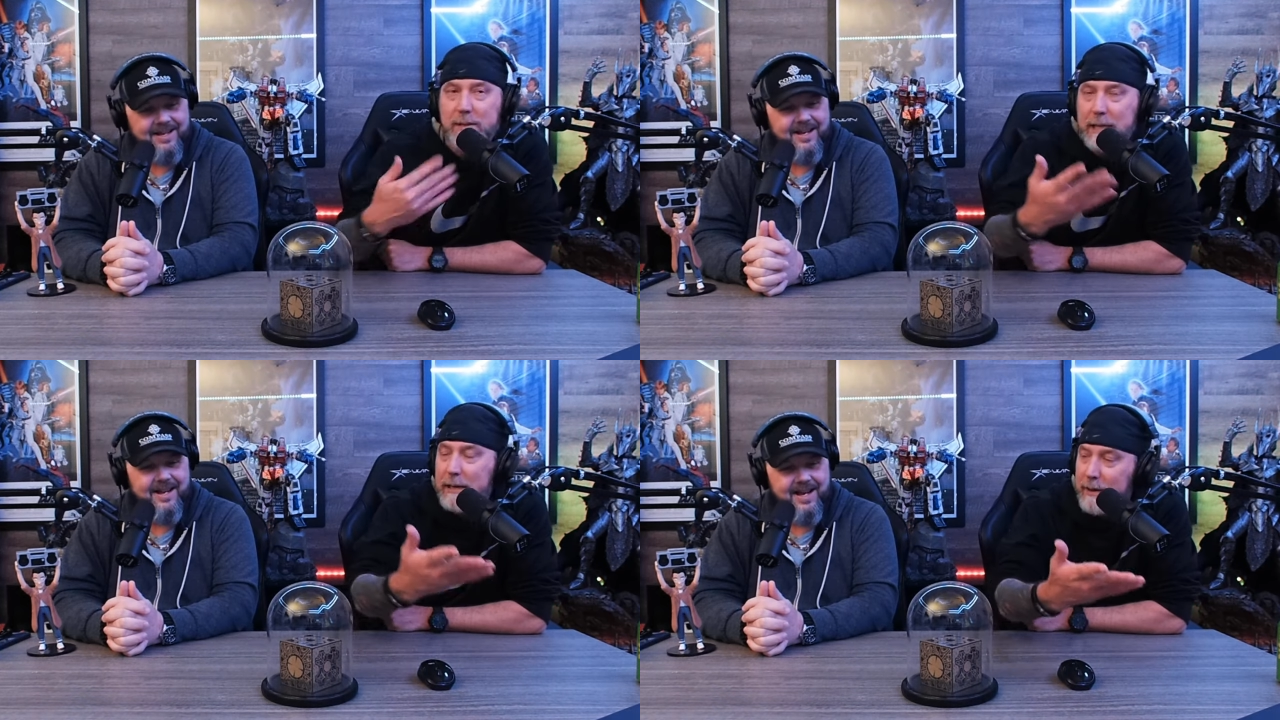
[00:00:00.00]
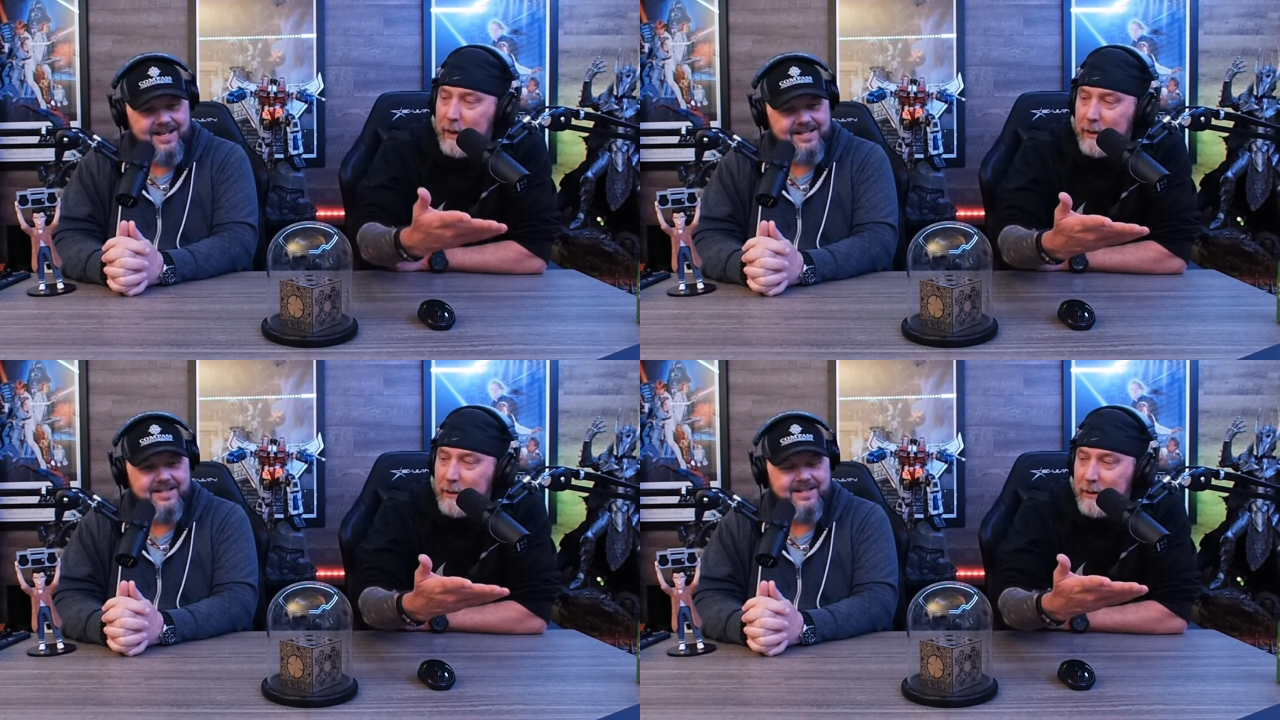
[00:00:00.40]
Speaker 1: see that. I
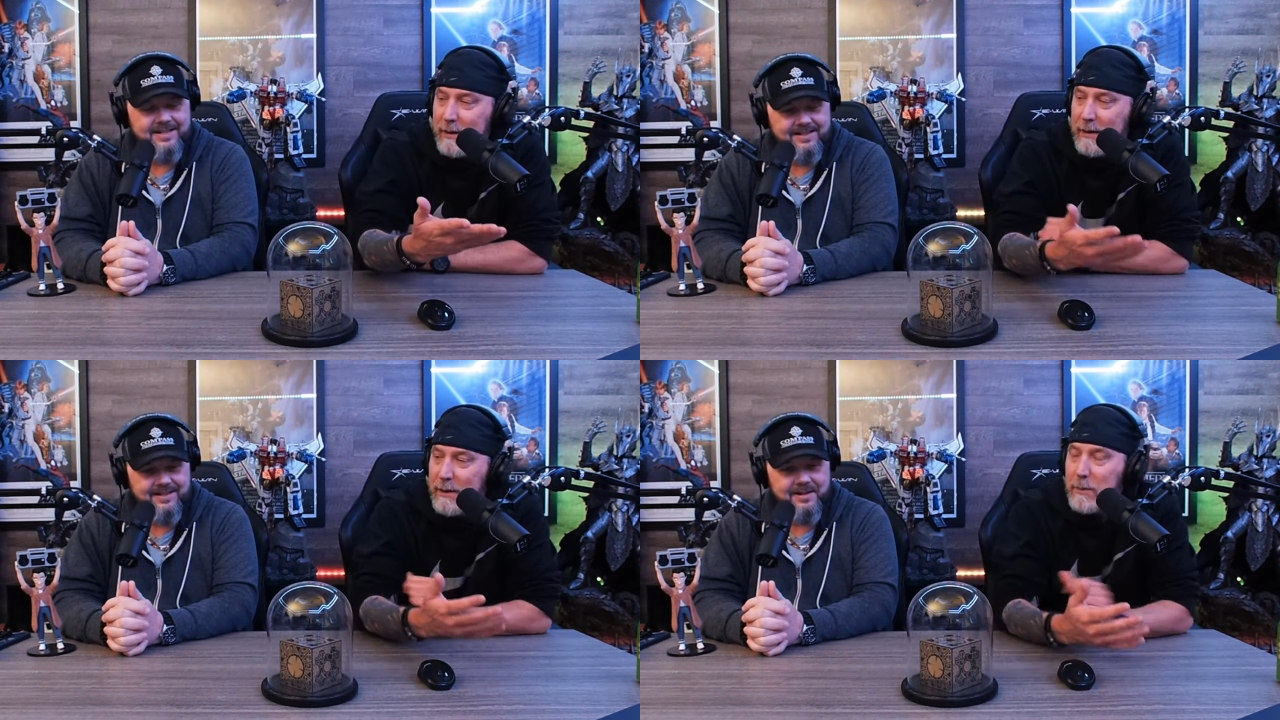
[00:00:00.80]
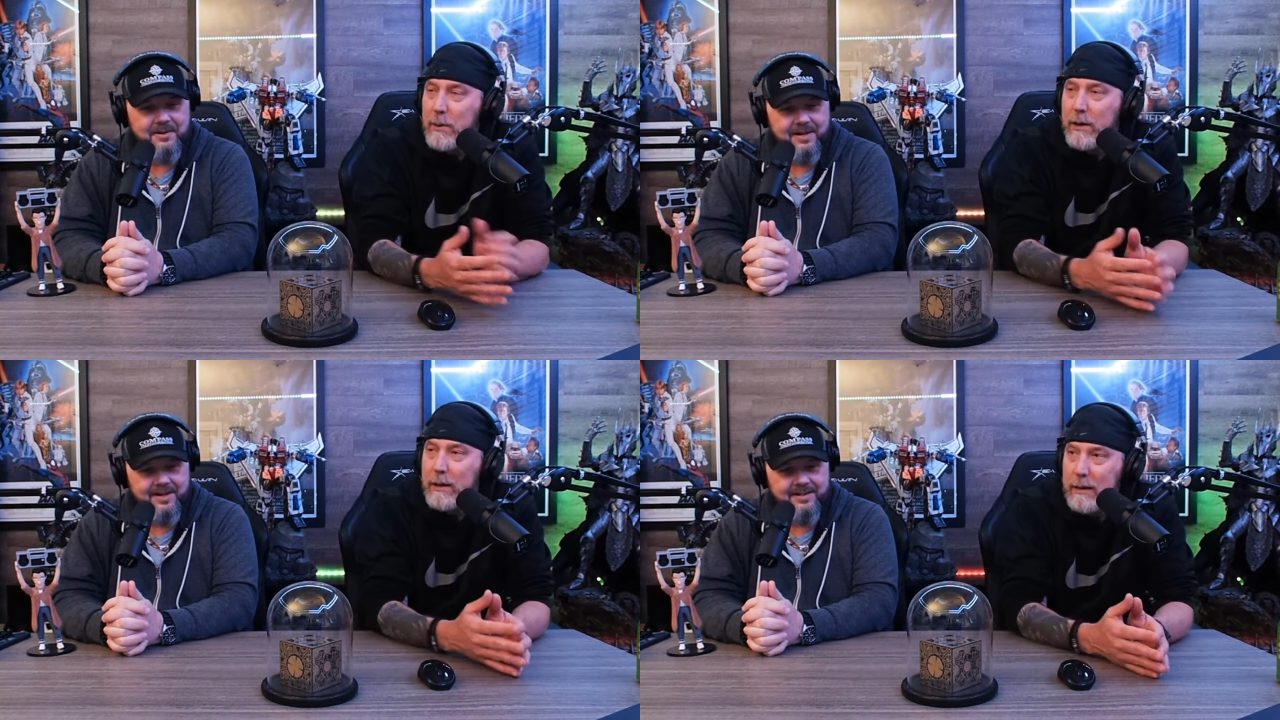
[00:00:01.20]
see.
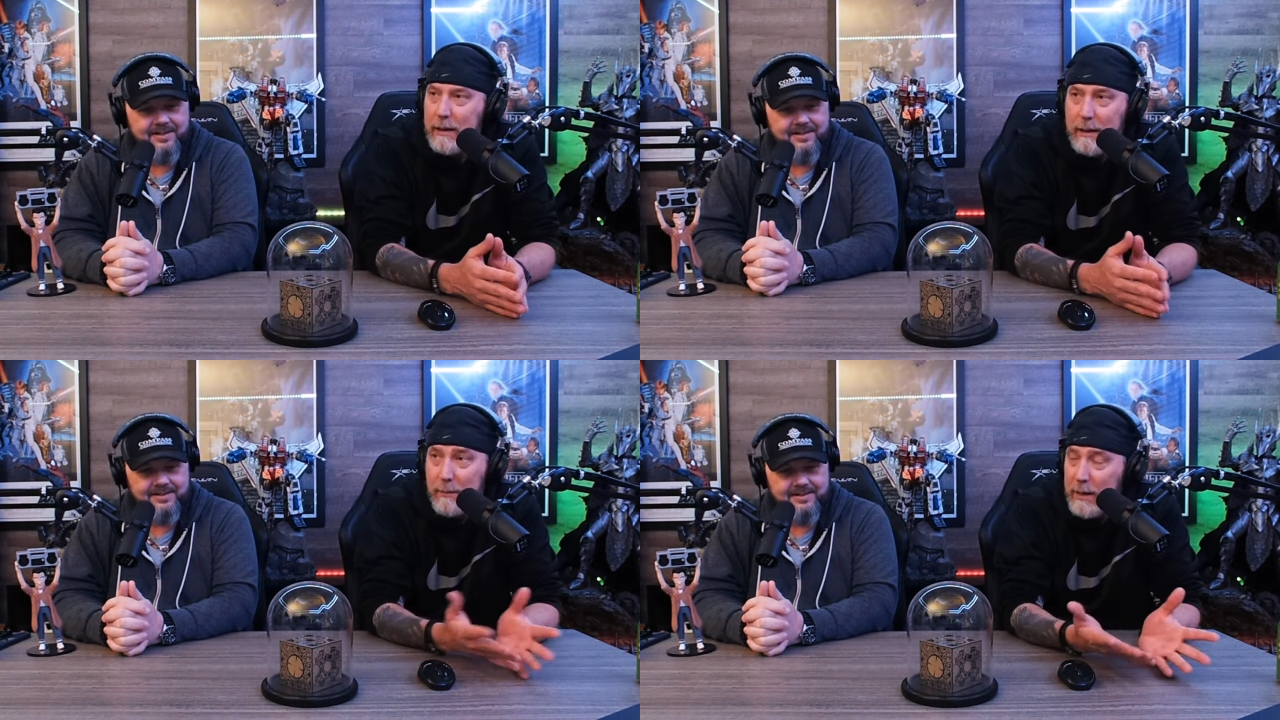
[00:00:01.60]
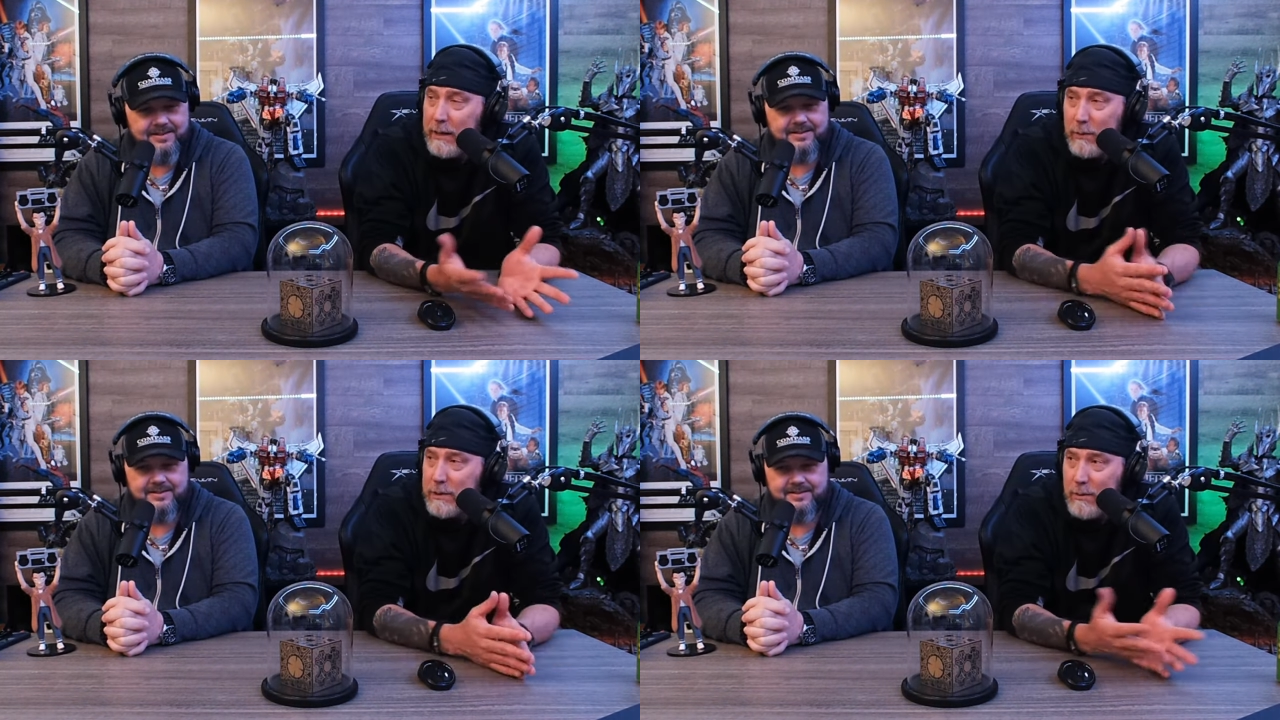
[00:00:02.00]
Okay. But, I mean,
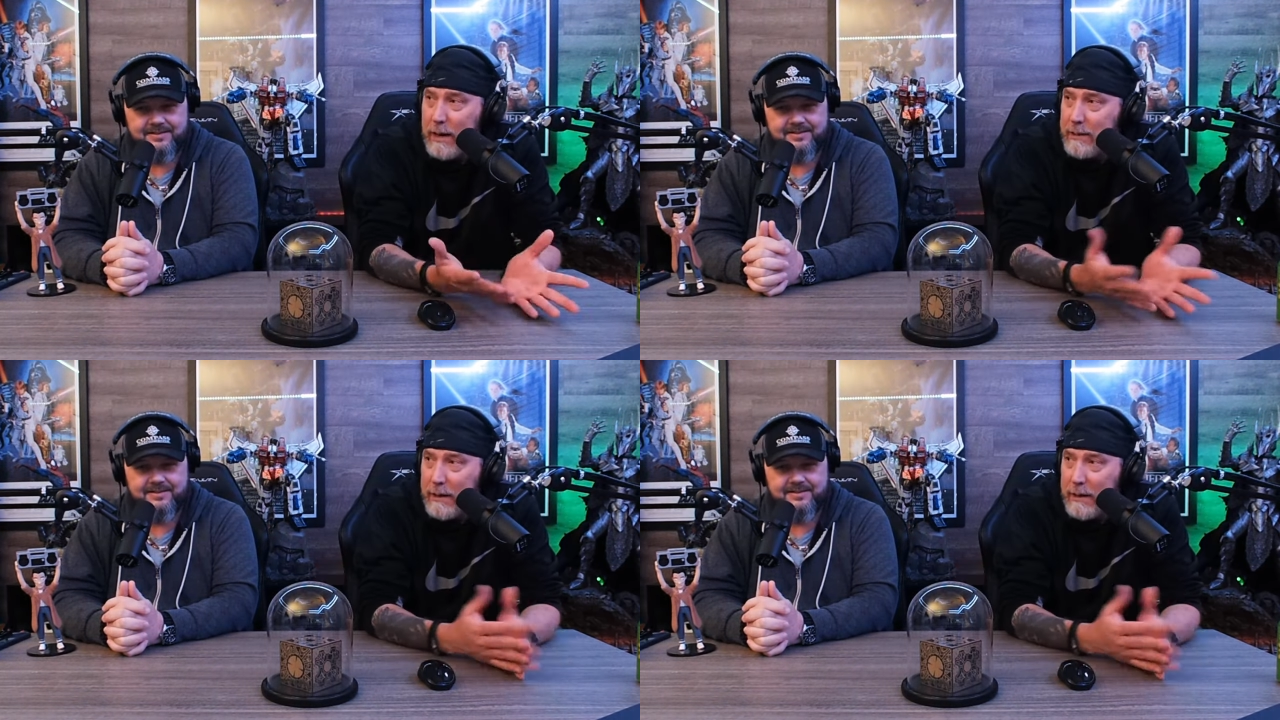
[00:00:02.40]
it was right